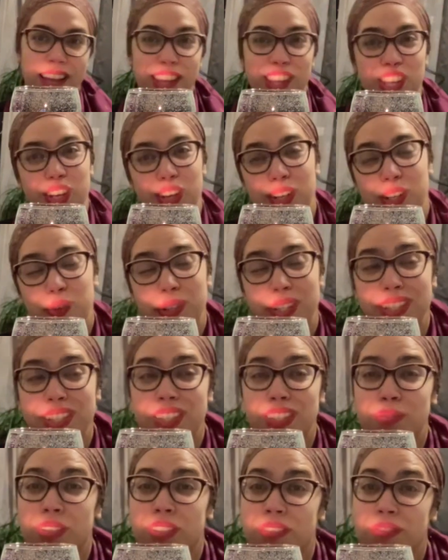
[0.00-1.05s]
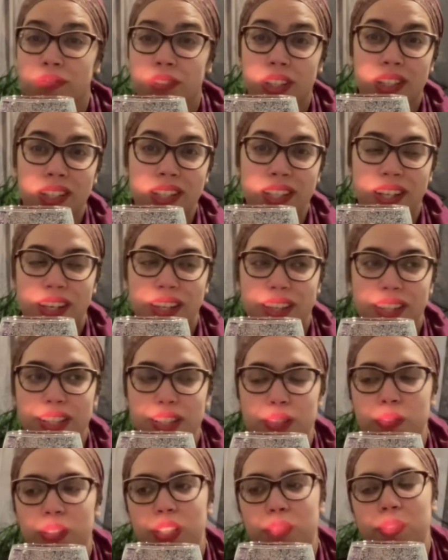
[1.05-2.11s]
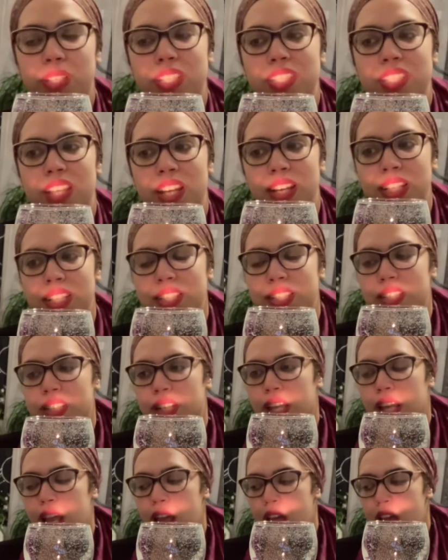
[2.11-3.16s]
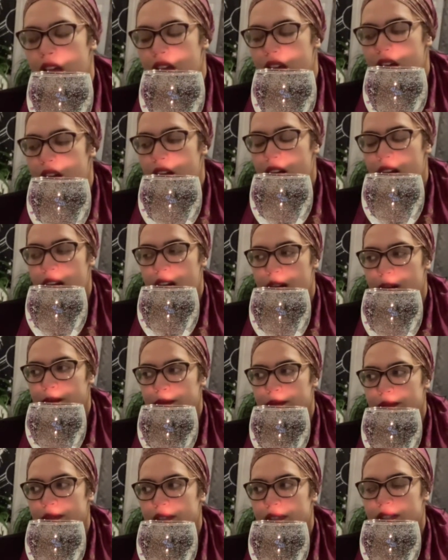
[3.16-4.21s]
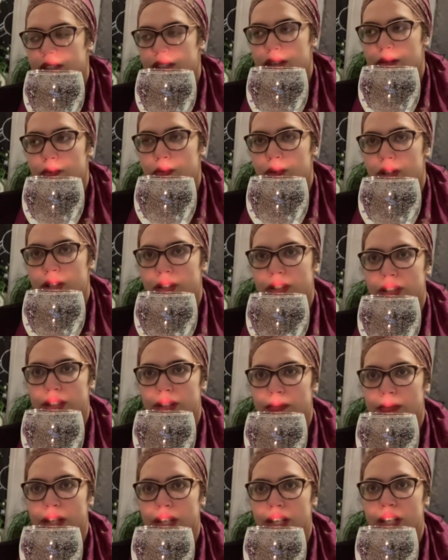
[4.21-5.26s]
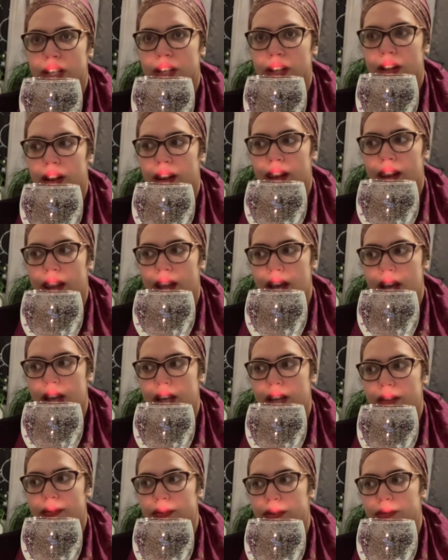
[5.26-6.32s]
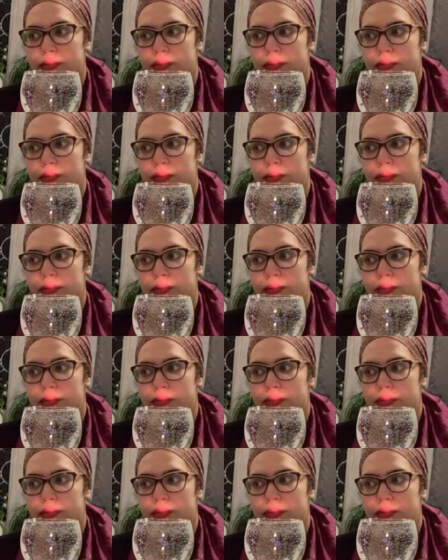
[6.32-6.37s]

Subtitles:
And you're going to be feeling it this week. Because honestly, someone or something in your life